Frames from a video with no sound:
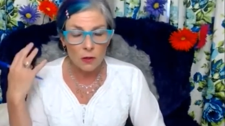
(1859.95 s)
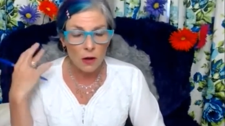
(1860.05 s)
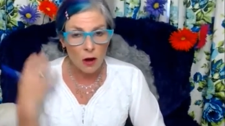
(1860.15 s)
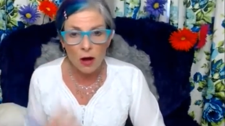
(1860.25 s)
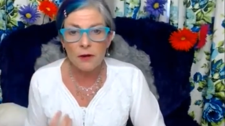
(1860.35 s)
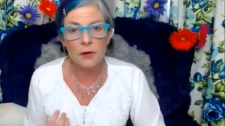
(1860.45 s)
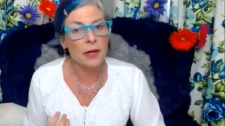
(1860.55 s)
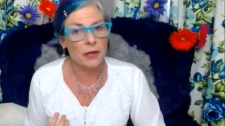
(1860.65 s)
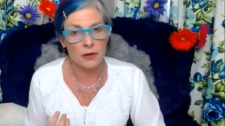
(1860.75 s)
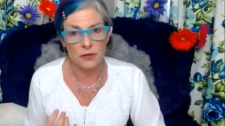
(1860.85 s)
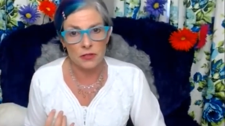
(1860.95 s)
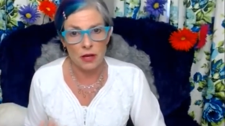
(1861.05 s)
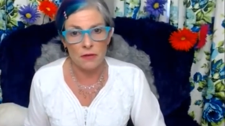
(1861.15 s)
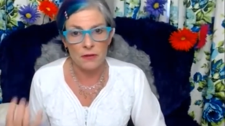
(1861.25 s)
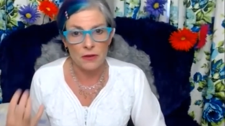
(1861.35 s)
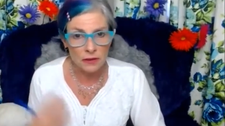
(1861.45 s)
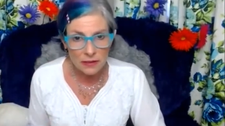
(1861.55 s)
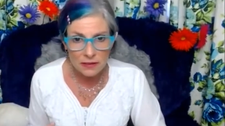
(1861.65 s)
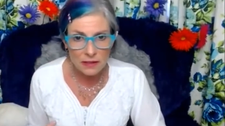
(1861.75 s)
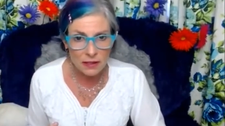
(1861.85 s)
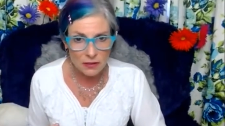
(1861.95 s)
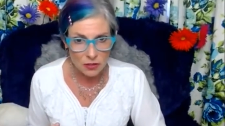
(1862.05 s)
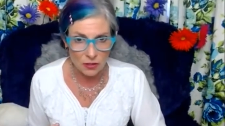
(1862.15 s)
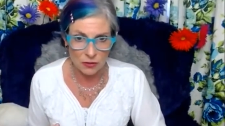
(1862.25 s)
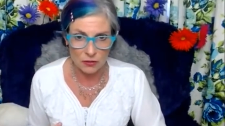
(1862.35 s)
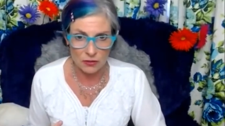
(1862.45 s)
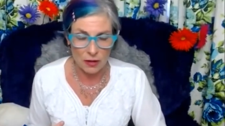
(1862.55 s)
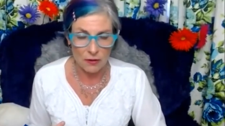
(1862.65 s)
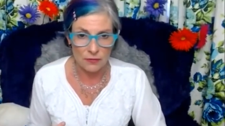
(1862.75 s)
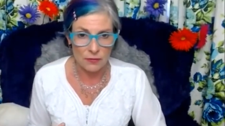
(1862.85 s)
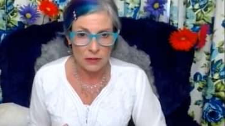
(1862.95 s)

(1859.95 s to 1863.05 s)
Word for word: honoring yourself and listening to yourself